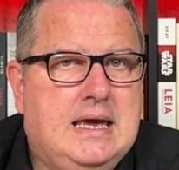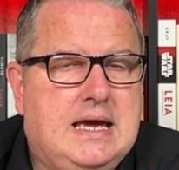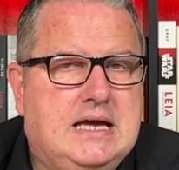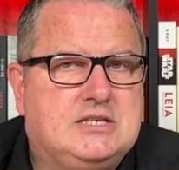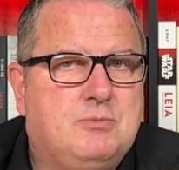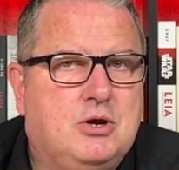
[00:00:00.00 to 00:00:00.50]

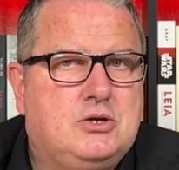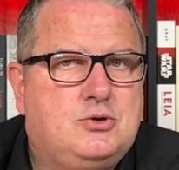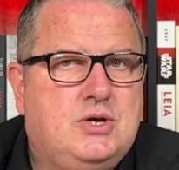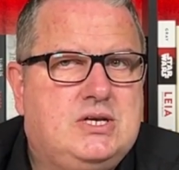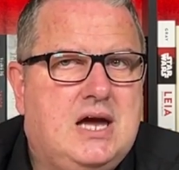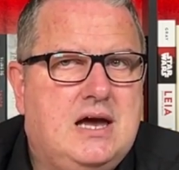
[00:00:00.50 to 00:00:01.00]
As
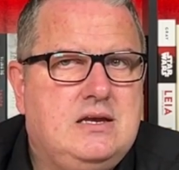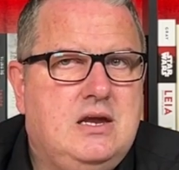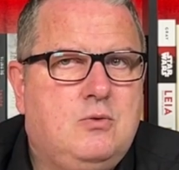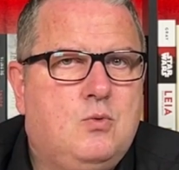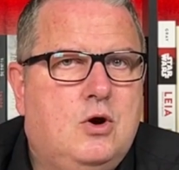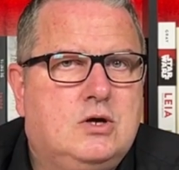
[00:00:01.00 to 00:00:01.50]
monetary
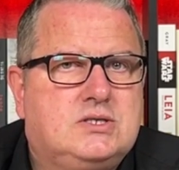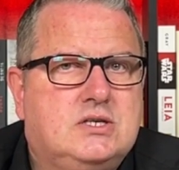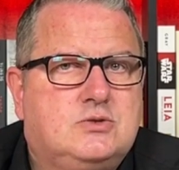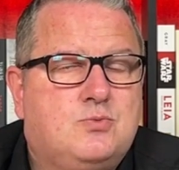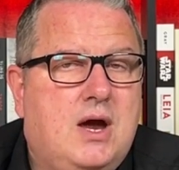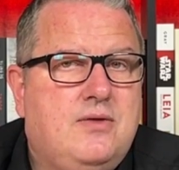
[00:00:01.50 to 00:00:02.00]
tightening works
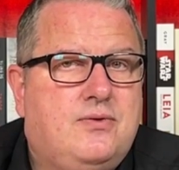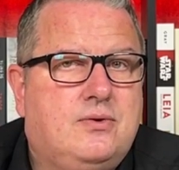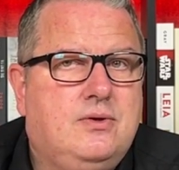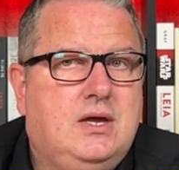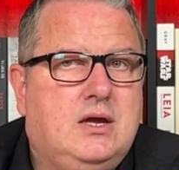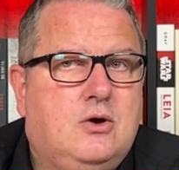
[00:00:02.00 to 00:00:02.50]
its way
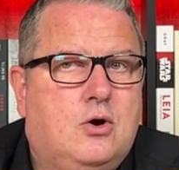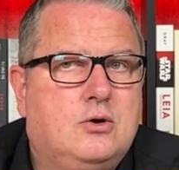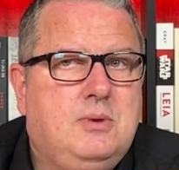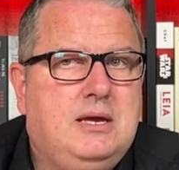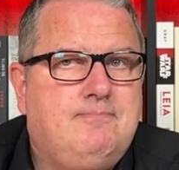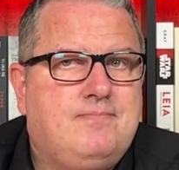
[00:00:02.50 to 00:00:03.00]
through the
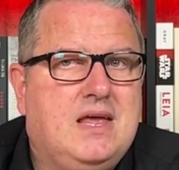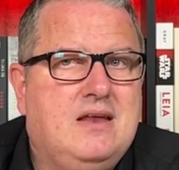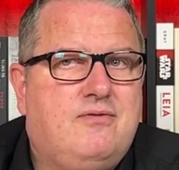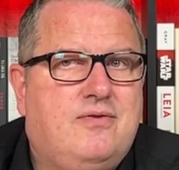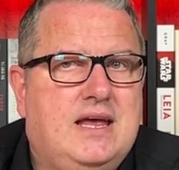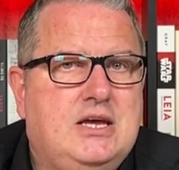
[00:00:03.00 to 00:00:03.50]
economy,
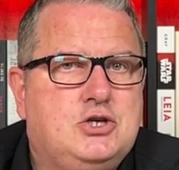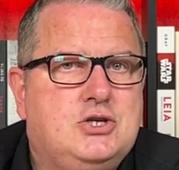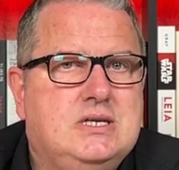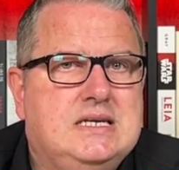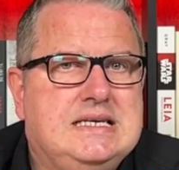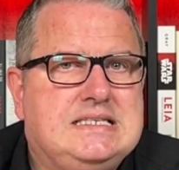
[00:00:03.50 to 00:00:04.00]

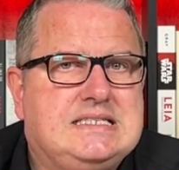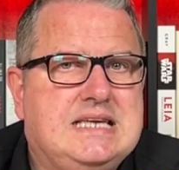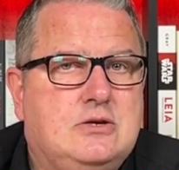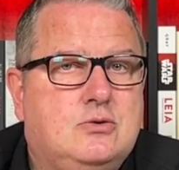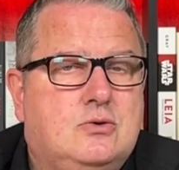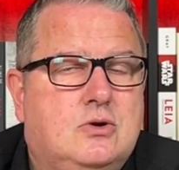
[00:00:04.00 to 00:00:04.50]
inflation is
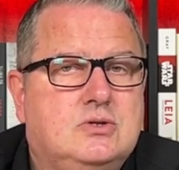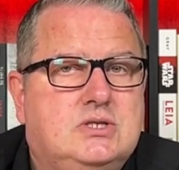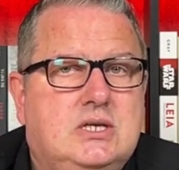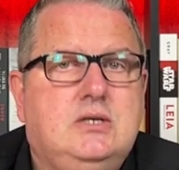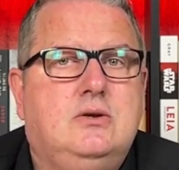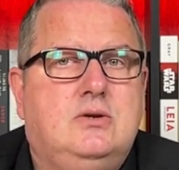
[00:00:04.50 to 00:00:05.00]
set to
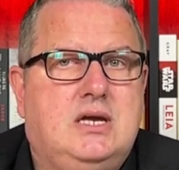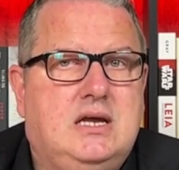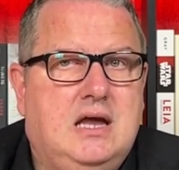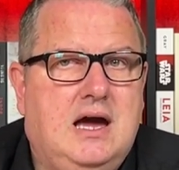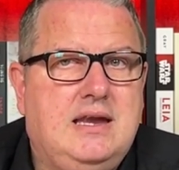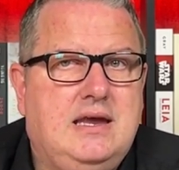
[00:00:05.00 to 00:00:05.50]
continue
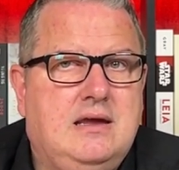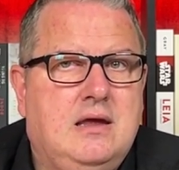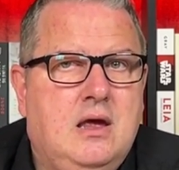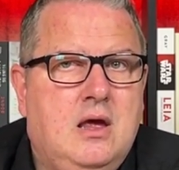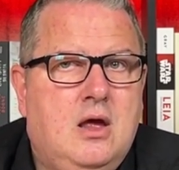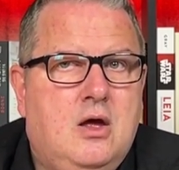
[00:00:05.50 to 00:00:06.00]
declining,
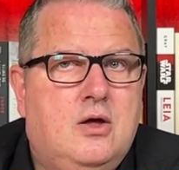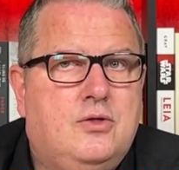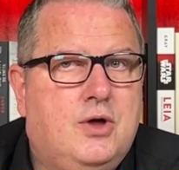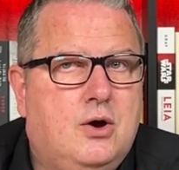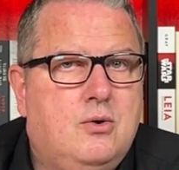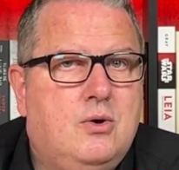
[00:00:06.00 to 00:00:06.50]

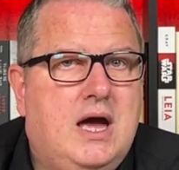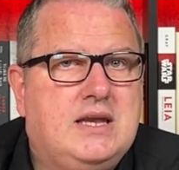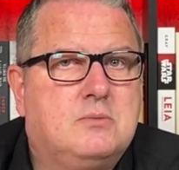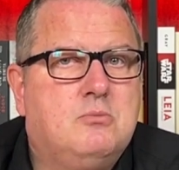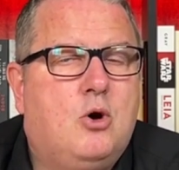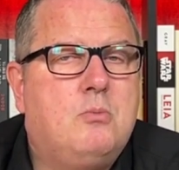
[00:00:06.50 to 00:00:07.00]
though at
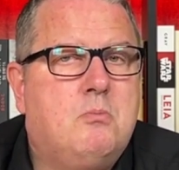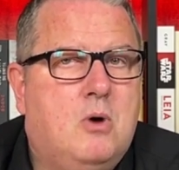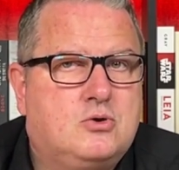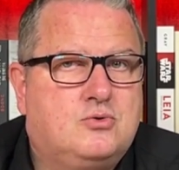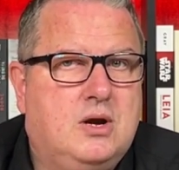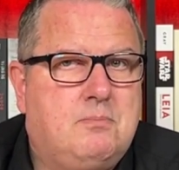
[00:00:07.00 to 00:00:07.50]
a more
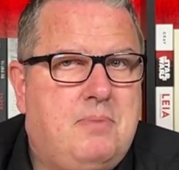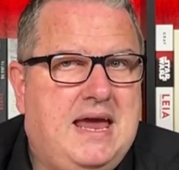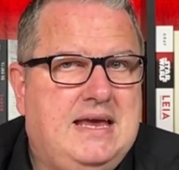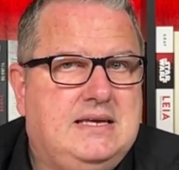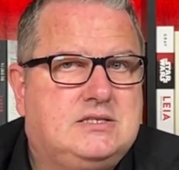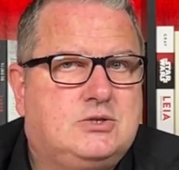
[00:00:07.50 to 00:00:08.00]
moderate
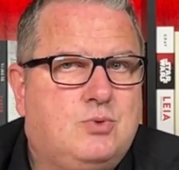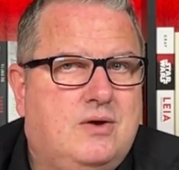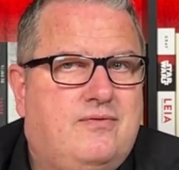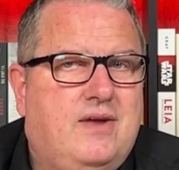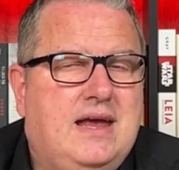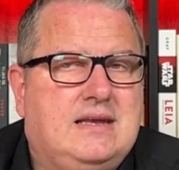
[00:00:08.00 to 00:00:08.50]
pace,
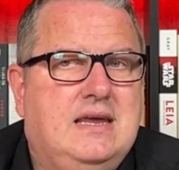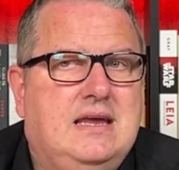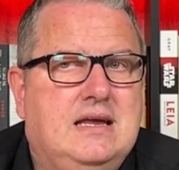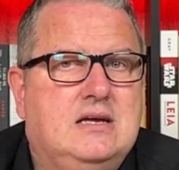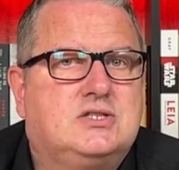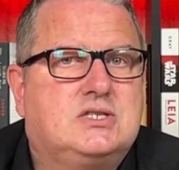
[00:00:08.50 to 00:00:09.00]

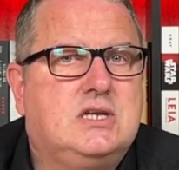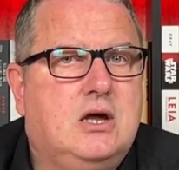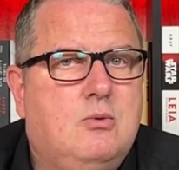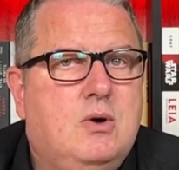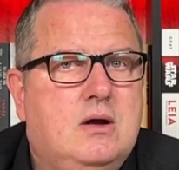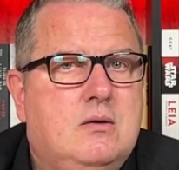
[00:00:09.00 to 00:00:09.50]
reflecting a
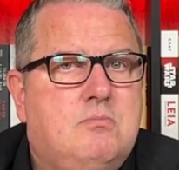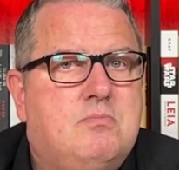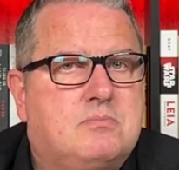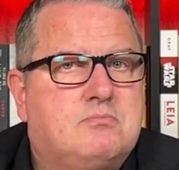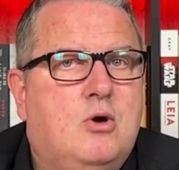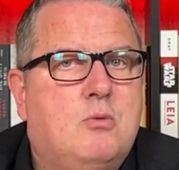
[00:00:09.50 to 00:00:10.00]
slower
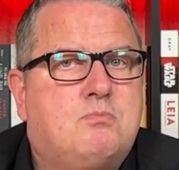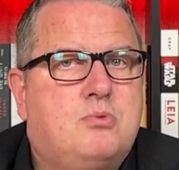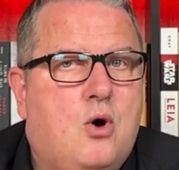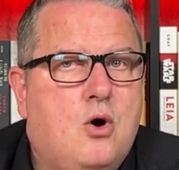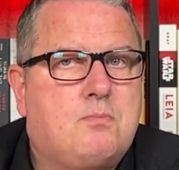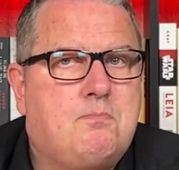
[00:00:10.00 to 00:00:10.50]
but more
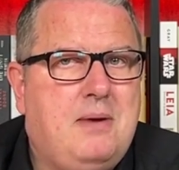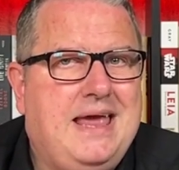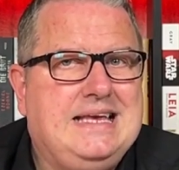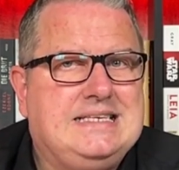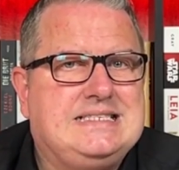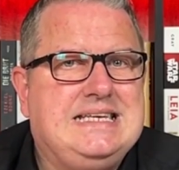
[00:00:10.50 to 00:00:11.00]

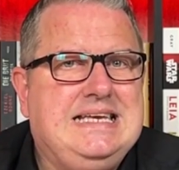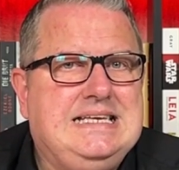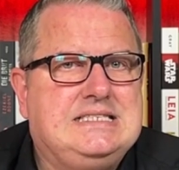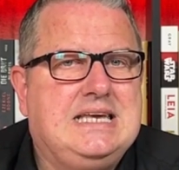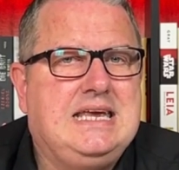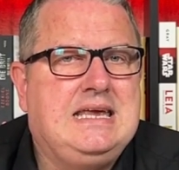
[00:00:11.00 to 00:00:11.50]
broad-based
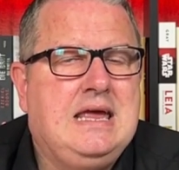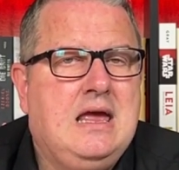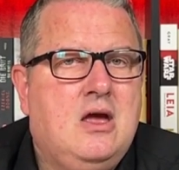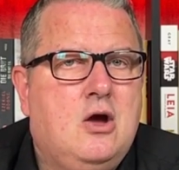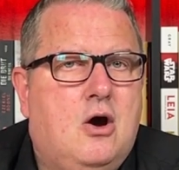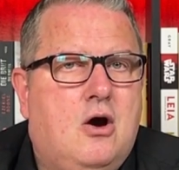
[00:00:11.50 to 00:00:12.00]
easing
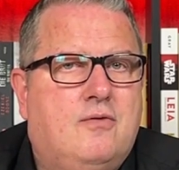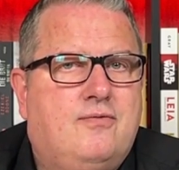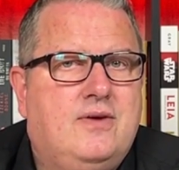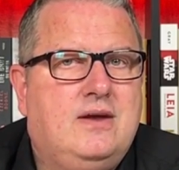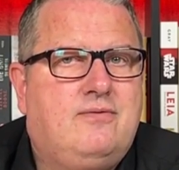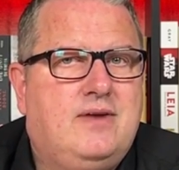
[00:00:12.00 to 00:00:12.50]
of
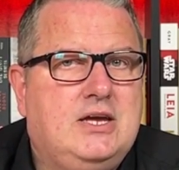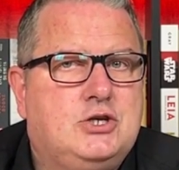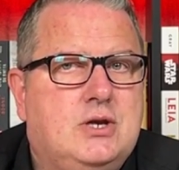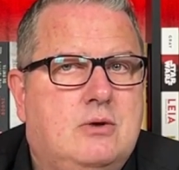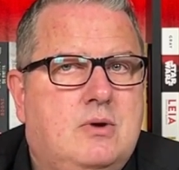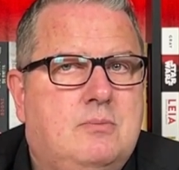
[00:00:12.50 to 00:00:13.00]

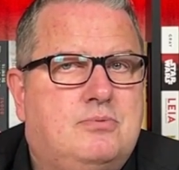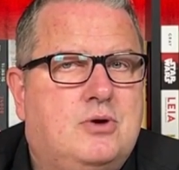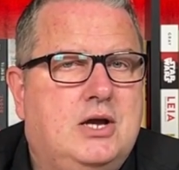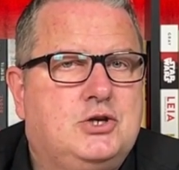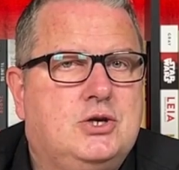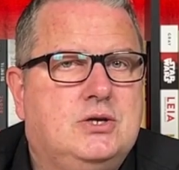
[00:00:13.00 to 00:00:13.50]
inflationary
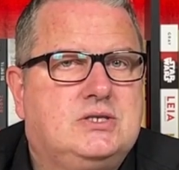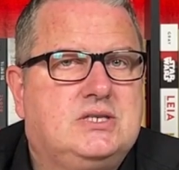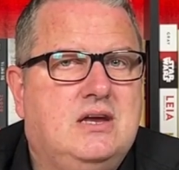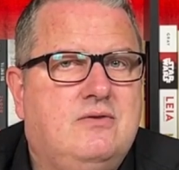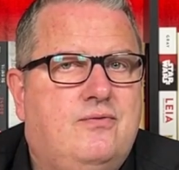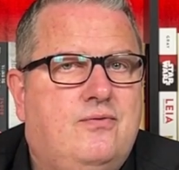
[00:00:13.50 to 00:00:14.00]
pressures
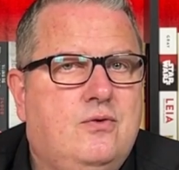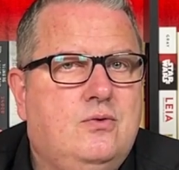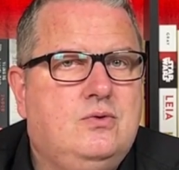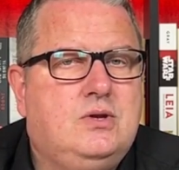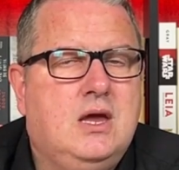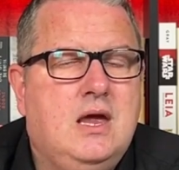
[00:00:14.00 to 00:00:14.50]
in
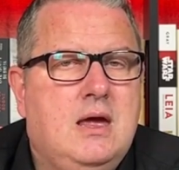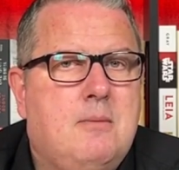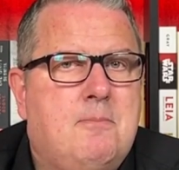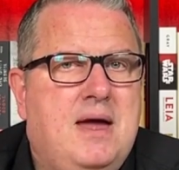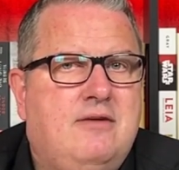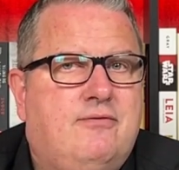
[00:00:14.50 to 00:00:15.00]
food,
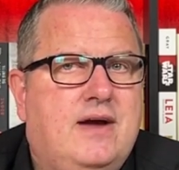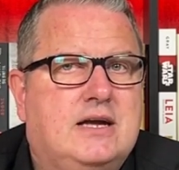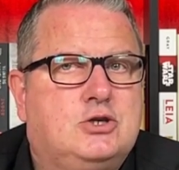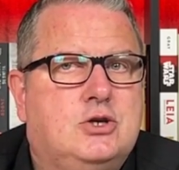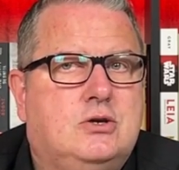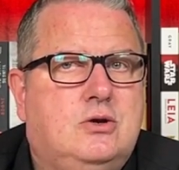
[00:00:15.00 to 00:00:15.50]

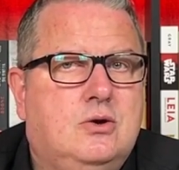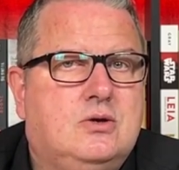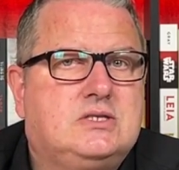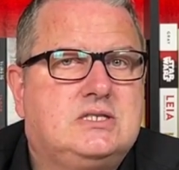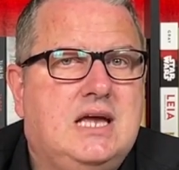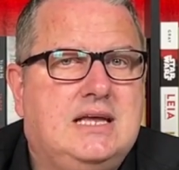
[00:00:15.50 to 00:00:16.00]
manufactured
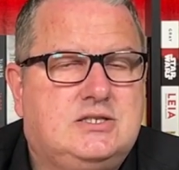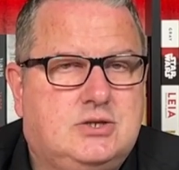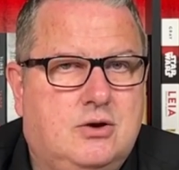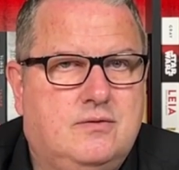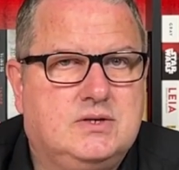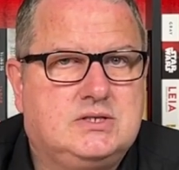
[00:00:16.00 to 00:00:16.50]
goods and
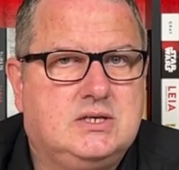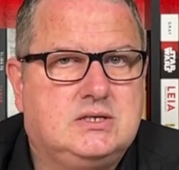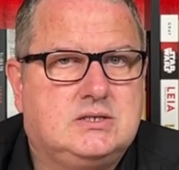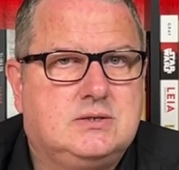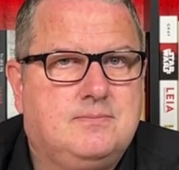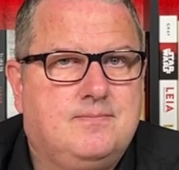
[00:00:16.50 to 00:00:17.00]

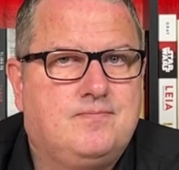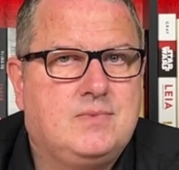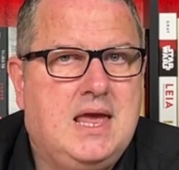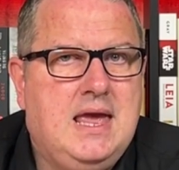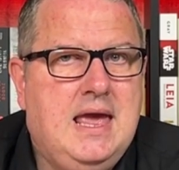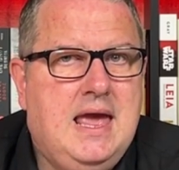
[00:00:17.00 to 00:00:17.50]
services.
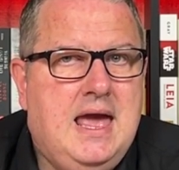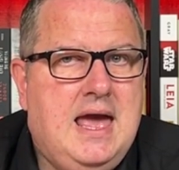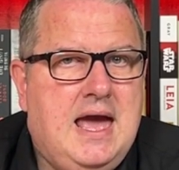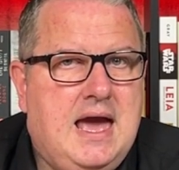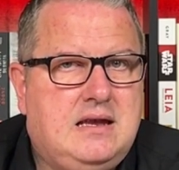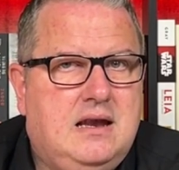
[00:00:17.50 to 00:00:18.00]

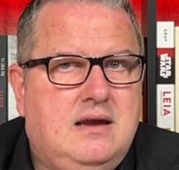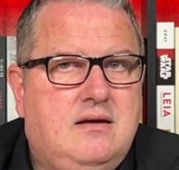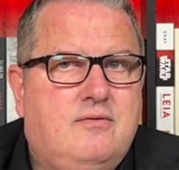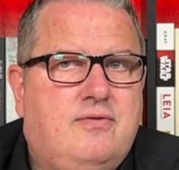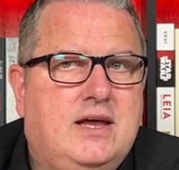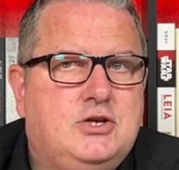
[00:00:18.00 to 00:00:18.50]
Headline
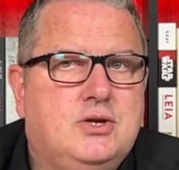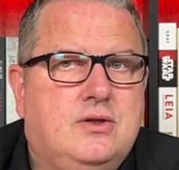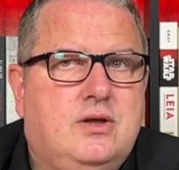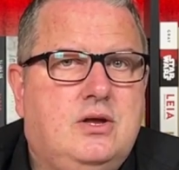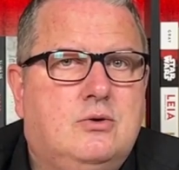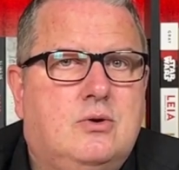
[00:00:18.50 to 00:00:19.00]
inflation in
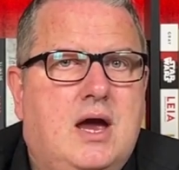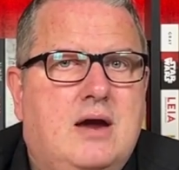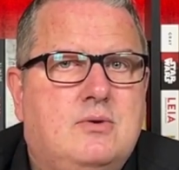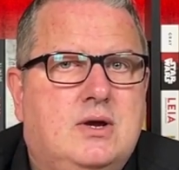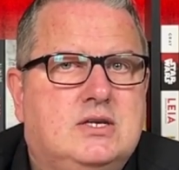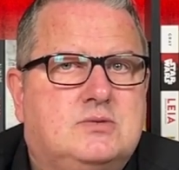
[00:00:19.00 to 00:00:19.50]
the euro
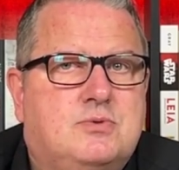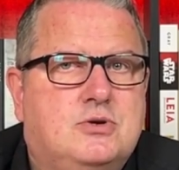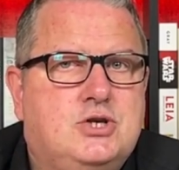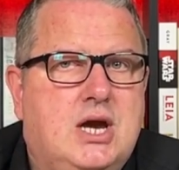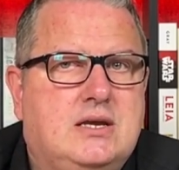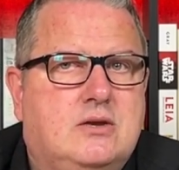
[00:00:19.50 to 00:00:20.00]
area is
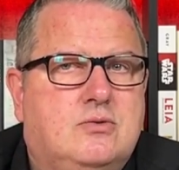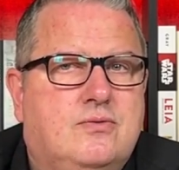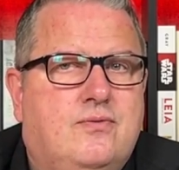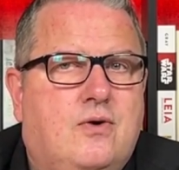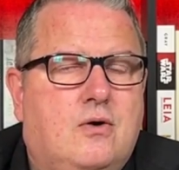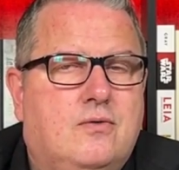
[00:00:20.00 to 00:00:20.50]
projected to
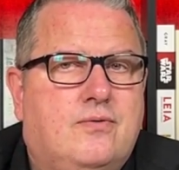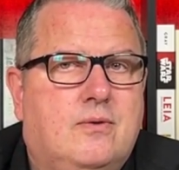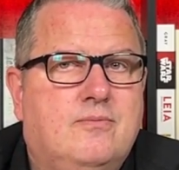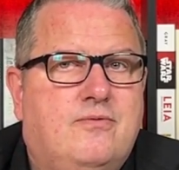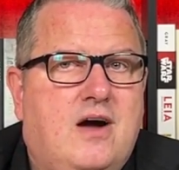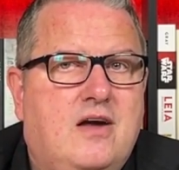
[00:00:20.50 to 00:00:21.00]
fall
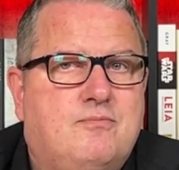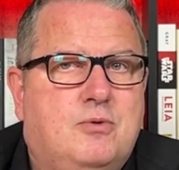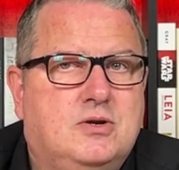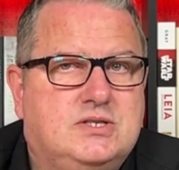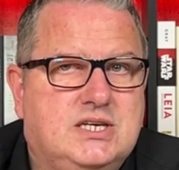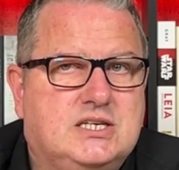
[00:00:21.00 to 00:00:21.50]
from
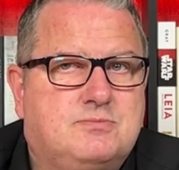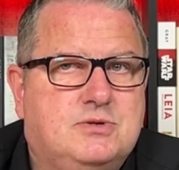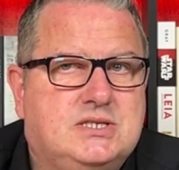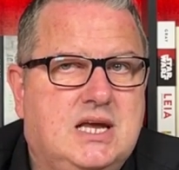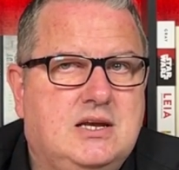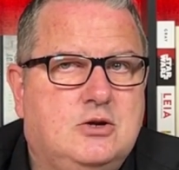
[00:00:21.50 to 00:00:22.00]

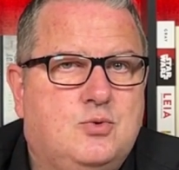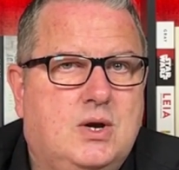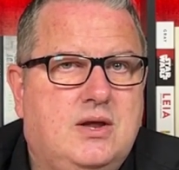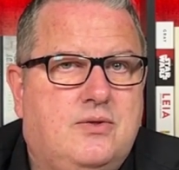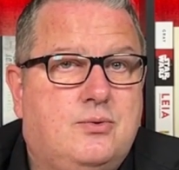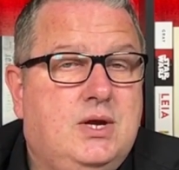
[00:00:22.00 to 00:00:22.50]
5.6% in
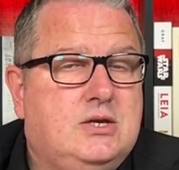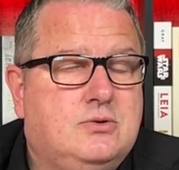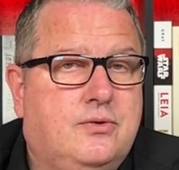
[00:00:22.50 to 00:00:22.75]
23 to